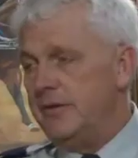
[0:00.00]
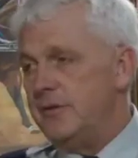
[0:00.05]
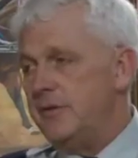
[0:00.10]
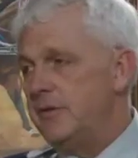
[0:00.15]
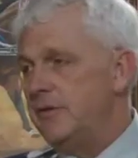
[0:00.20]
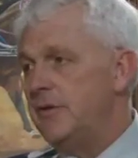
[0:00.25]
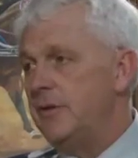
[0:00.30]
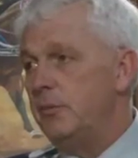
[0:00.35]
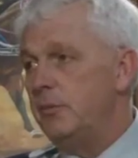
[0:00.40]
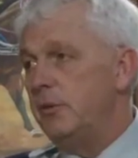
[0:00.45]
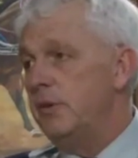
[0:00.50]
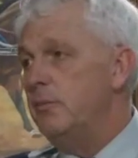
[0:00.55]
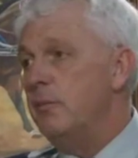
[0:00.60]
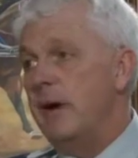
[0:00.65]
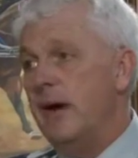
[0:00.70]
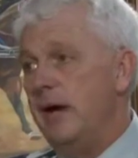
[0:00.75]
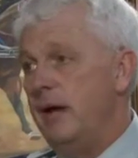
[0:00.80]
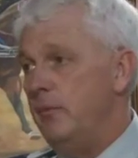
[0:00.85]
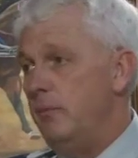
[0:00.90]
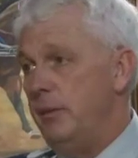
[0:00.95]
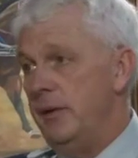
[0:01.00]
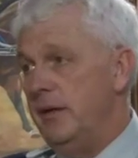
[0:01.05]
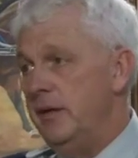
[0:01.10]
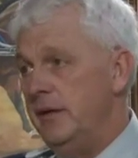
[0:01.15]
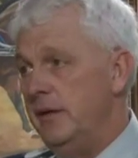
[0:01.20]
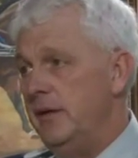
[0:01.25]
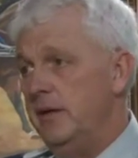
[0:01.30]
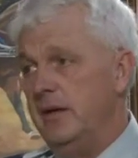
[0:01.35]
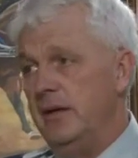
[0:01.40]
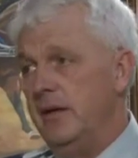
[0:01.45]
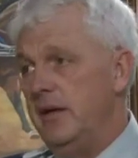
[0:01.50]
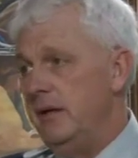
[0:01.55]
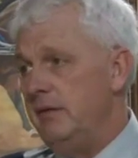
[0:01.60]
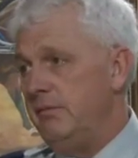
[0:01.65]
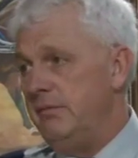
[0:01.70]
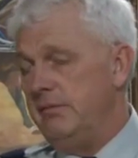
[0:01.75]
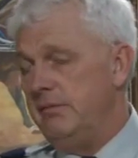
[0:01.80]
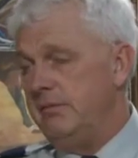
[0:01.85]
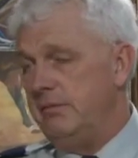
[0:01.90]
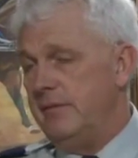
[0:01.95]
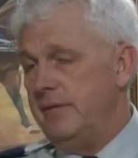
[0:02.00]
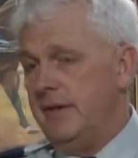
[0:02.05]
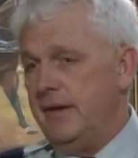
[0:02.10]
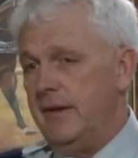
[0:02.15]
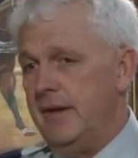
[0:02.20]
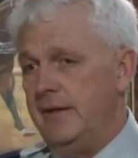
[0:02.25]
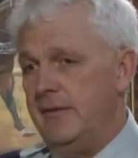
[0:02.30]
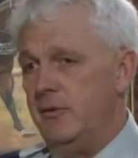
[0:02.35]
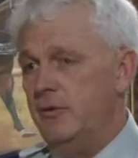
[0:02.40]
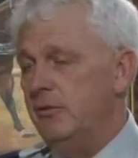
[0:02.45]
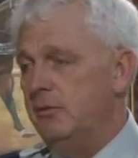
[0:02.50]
is simply my opinion. I've